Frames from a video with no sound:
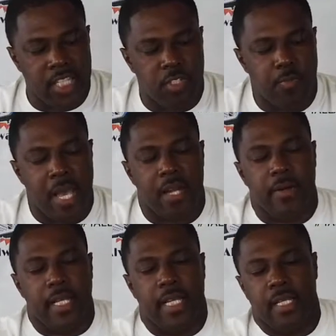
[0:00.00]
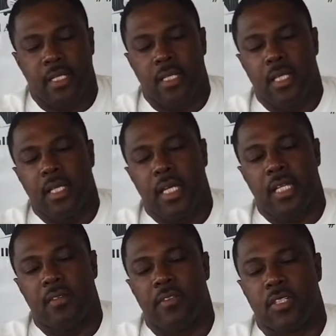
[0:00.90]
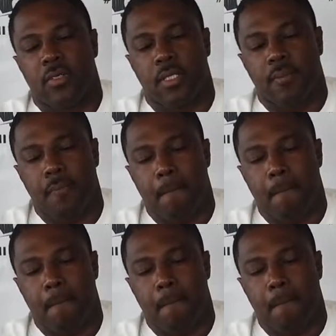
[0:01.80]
each battery in individually.